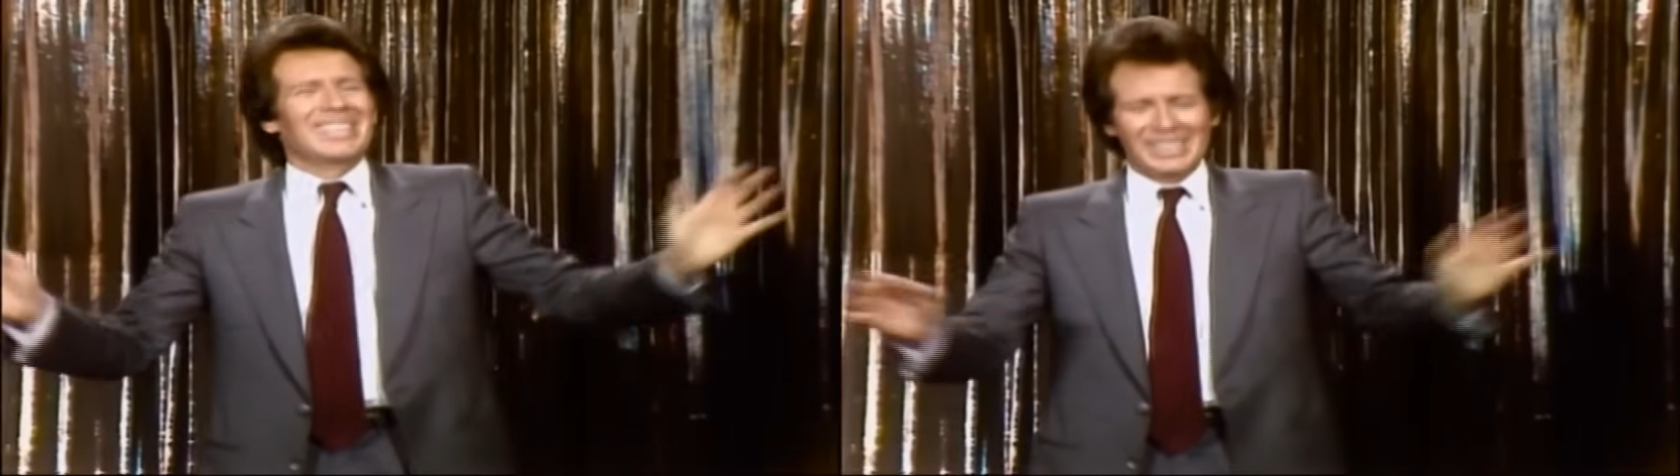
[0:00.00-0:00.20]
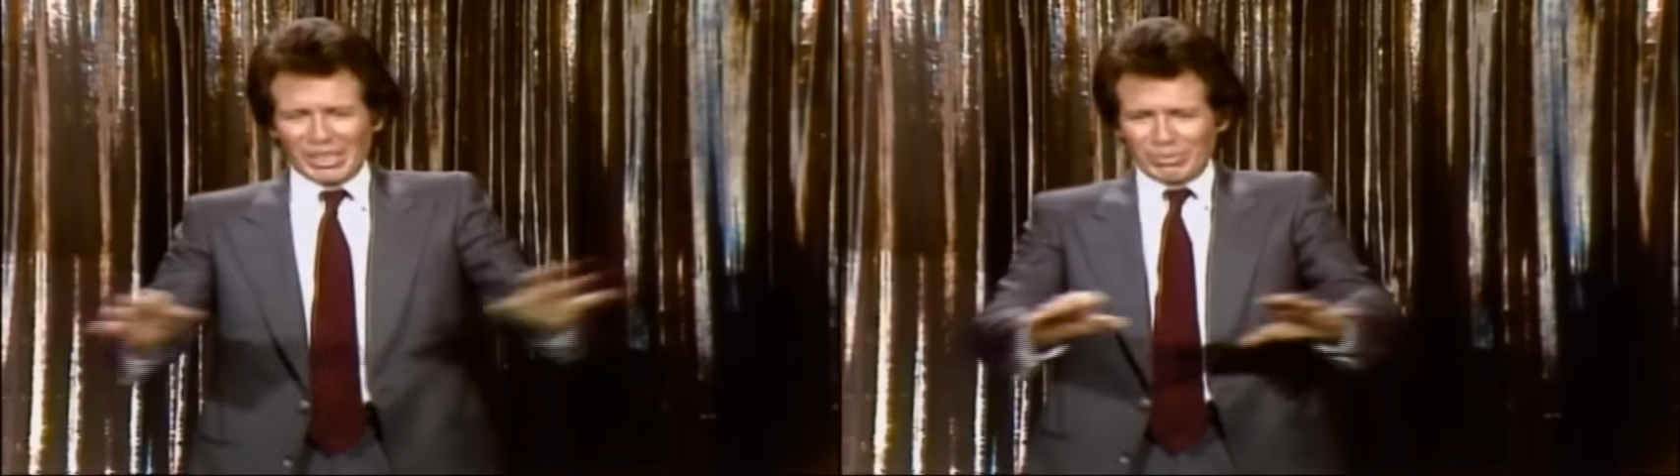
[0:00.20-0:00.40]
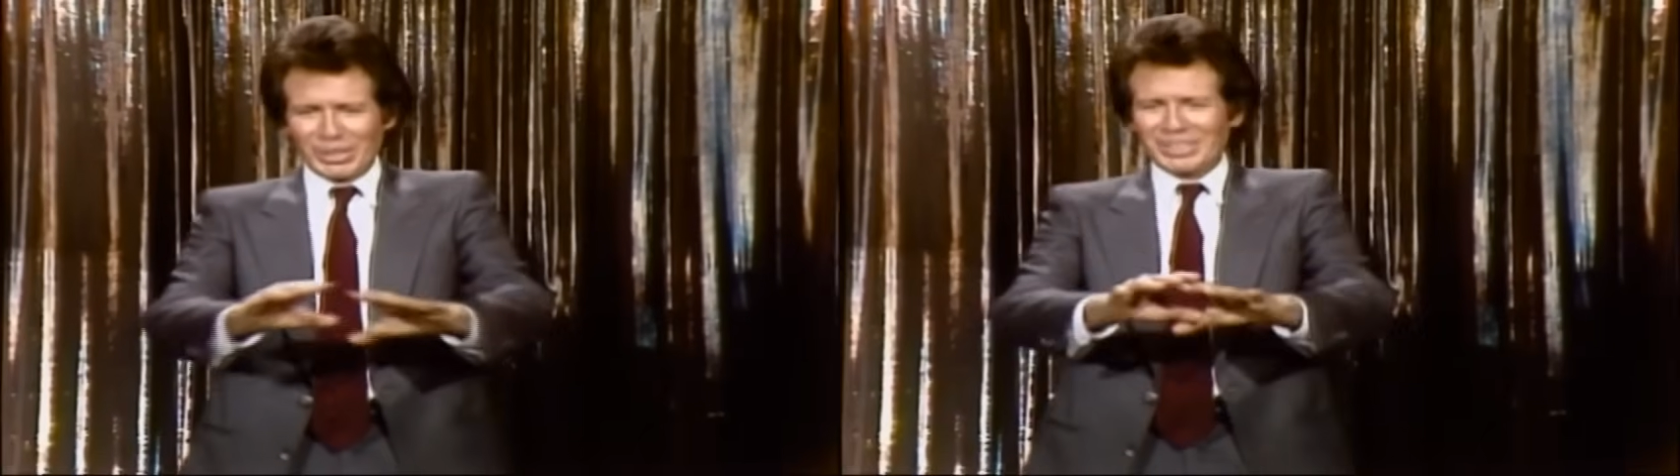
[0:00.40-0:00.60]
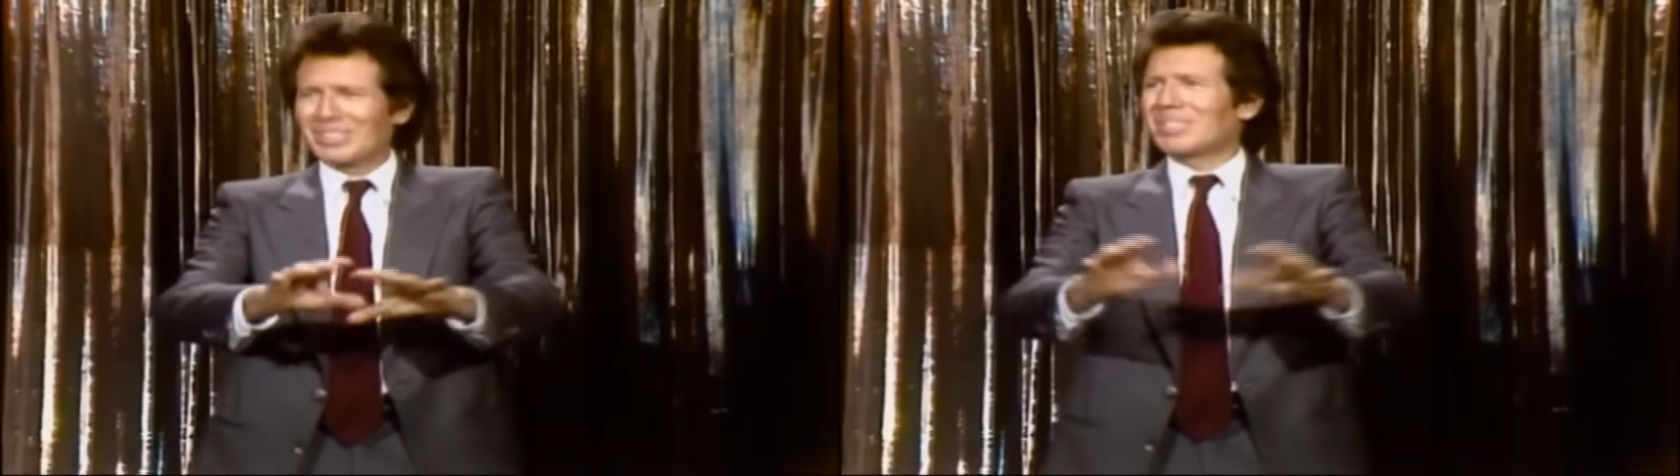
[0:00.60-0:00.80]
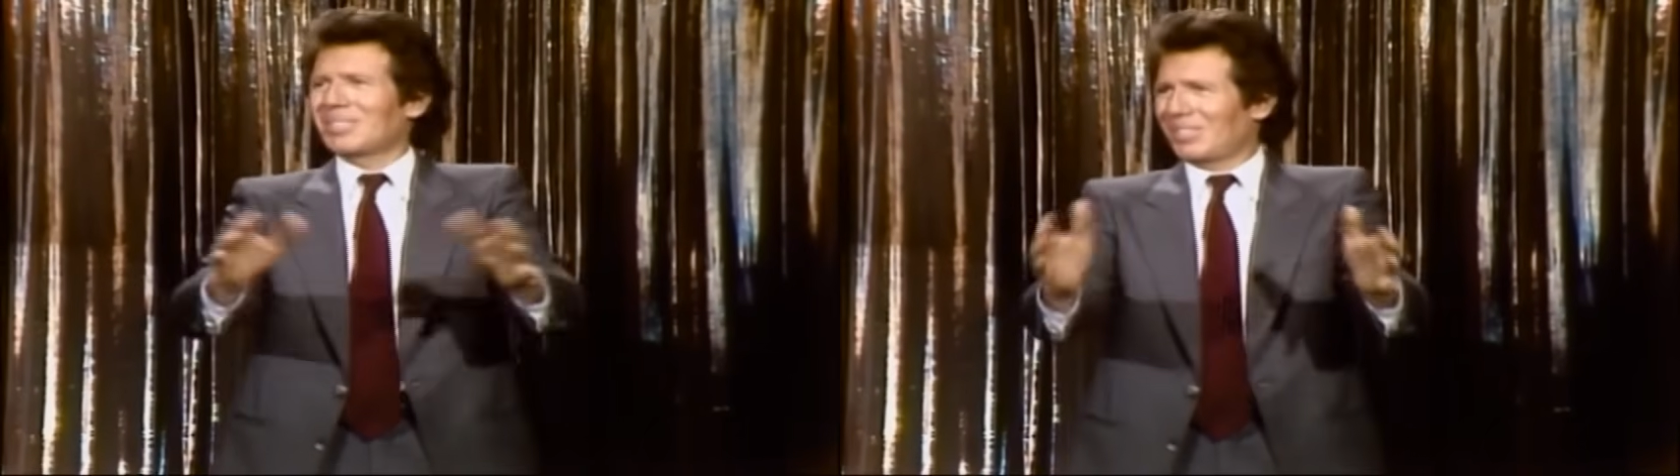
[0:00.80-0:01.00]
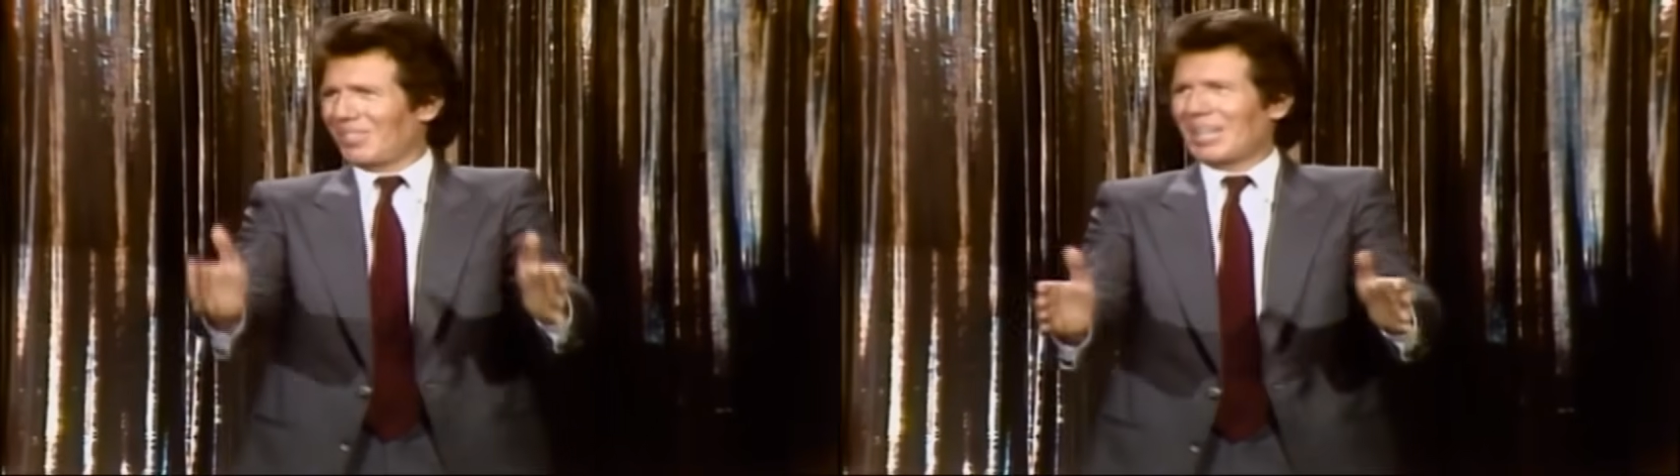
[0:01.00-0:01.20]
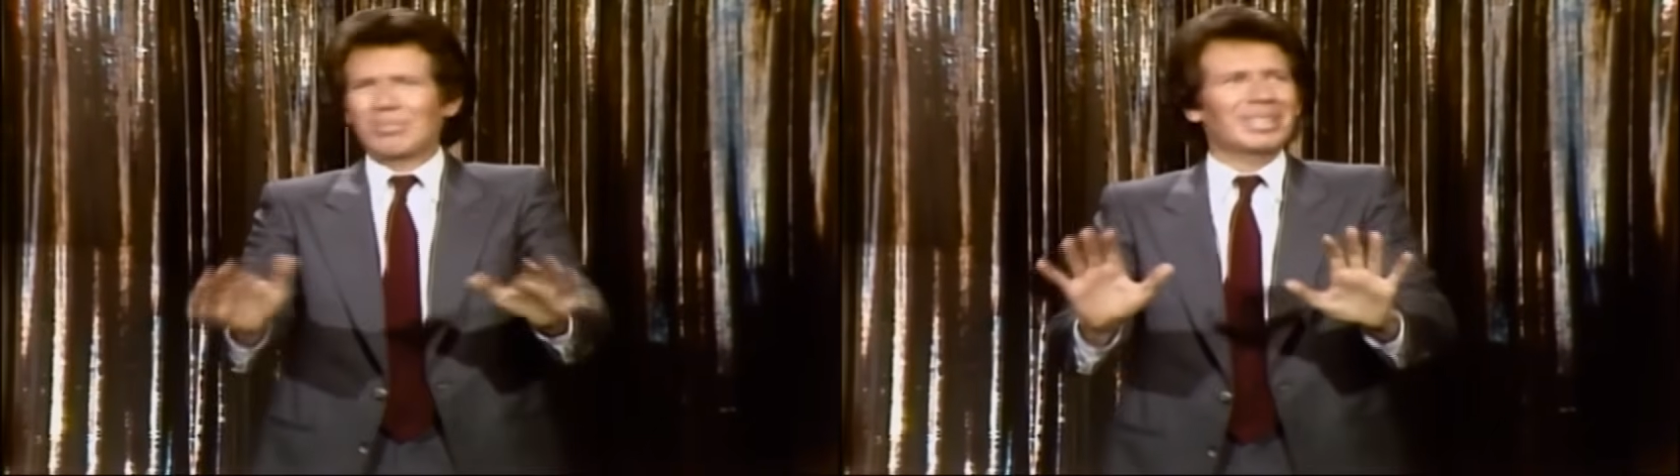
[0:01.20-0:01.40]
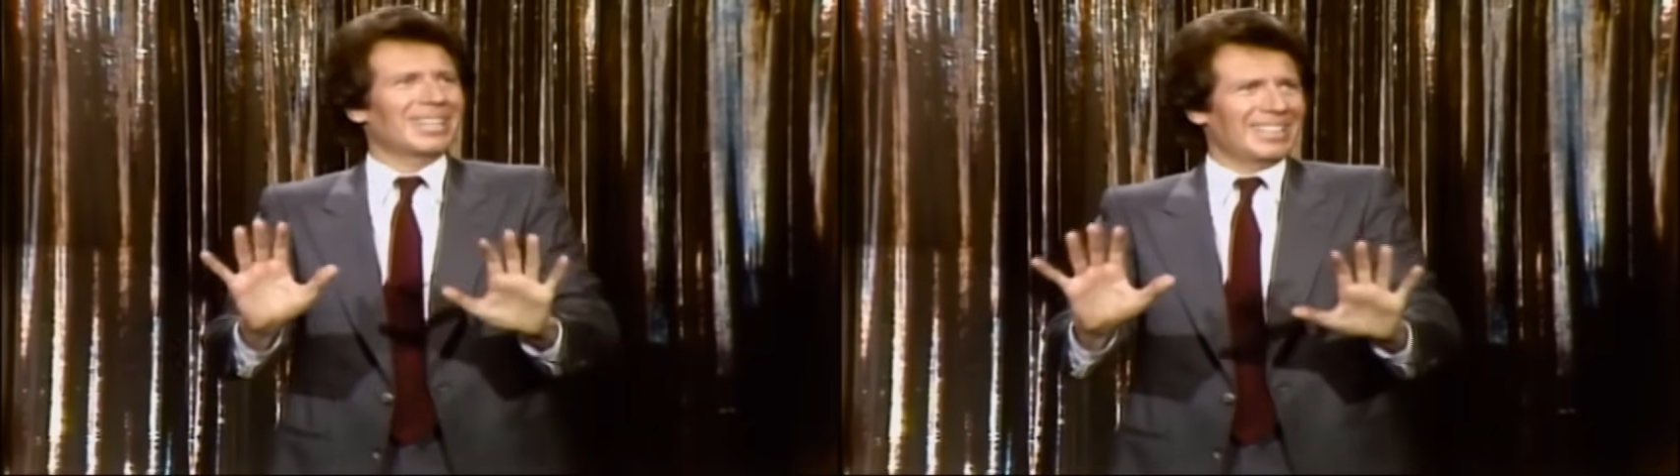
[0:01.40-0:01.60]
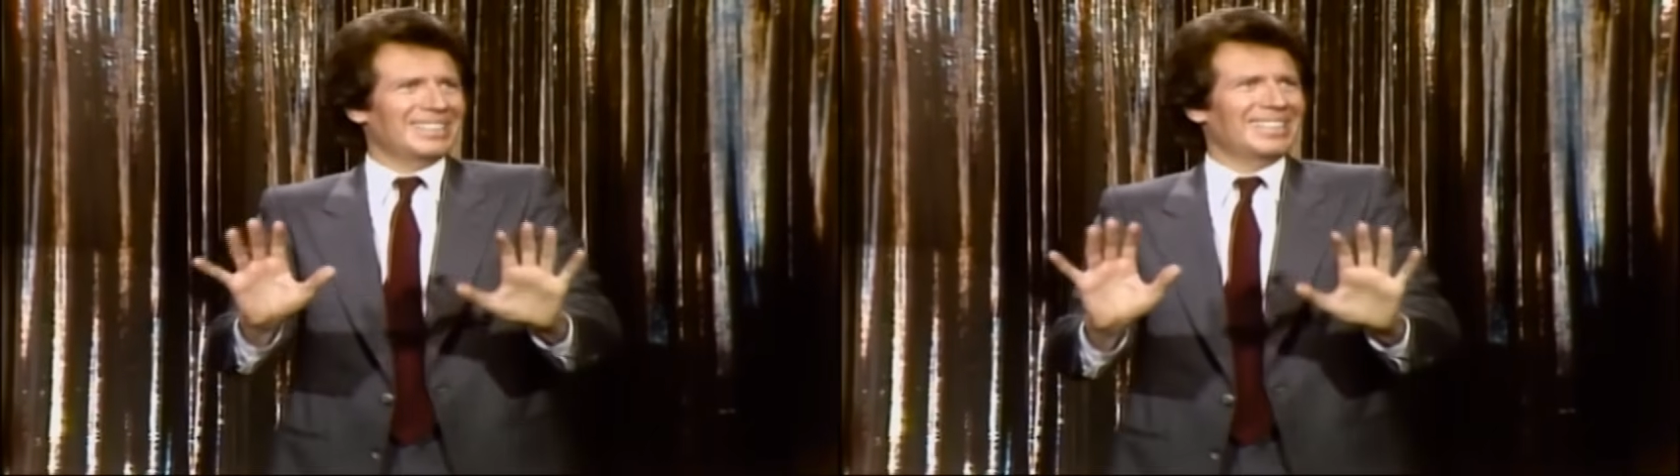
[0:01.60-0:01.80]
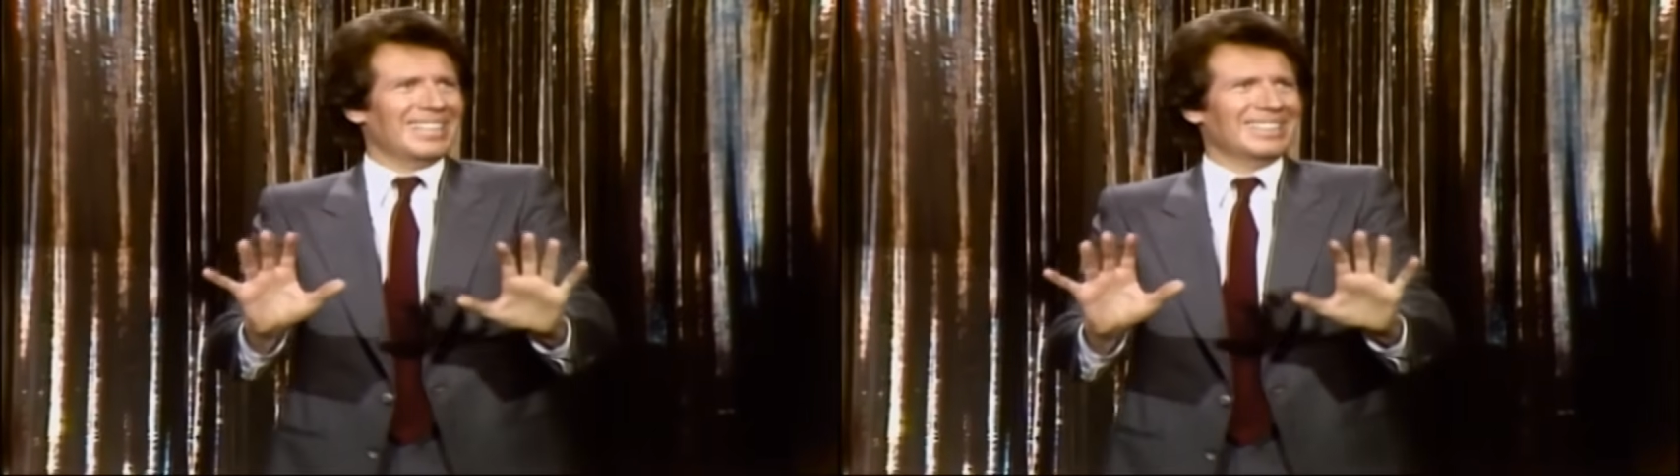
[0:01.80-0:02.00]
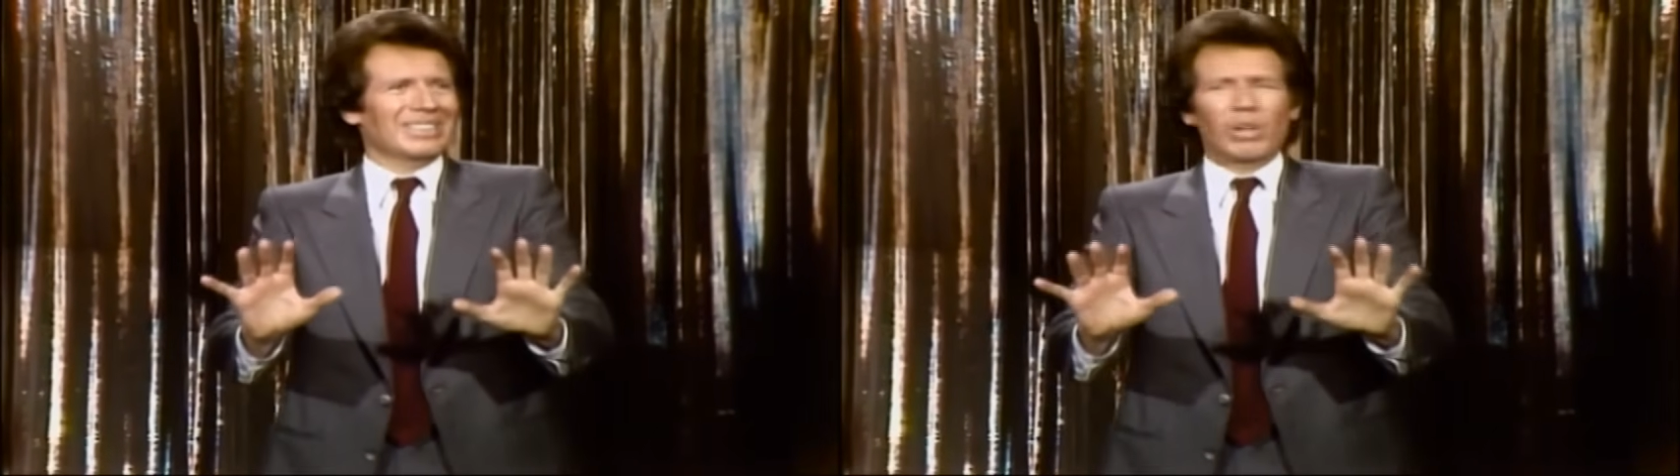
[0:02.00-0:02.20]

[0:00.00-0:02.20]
He's got pictures of his family on his desk,